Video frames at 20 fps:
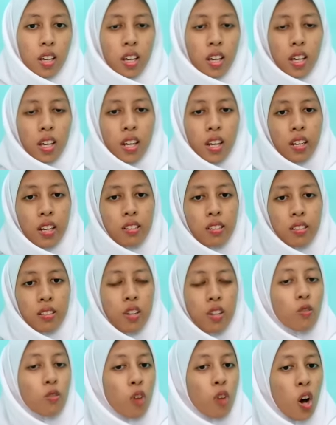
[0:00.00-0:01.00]
It is
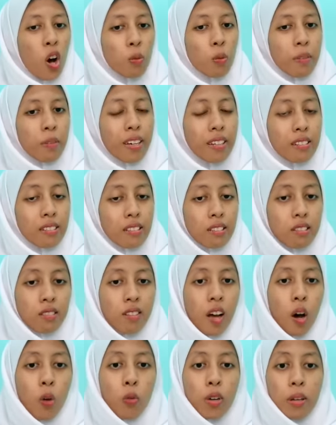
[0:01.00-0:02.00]
a raw meat,
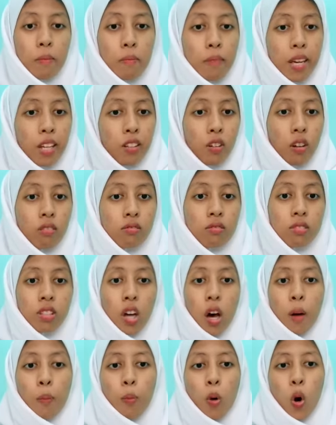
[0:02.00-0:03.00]
thawing meat on
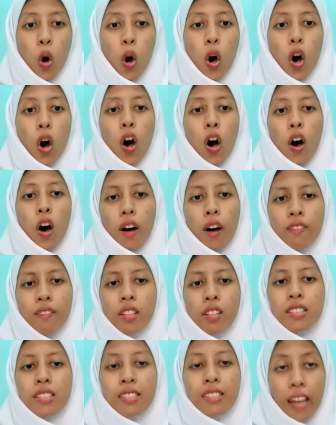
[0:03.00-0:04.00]
top of
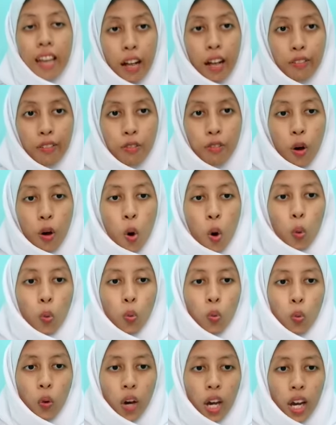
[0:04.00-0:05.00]
the shelf
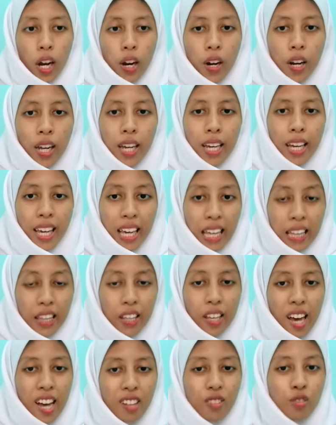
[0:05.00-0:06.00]
where it
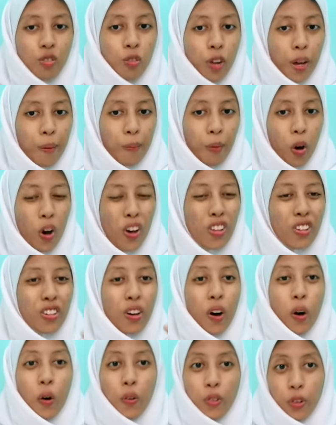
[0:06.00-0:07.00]
can drip on
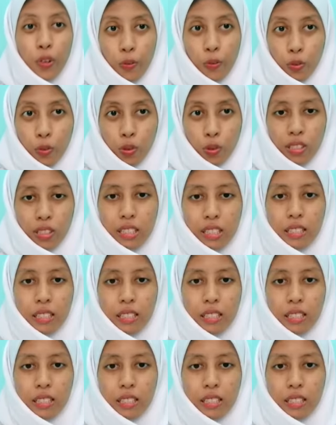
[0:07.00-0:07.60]
the other foods.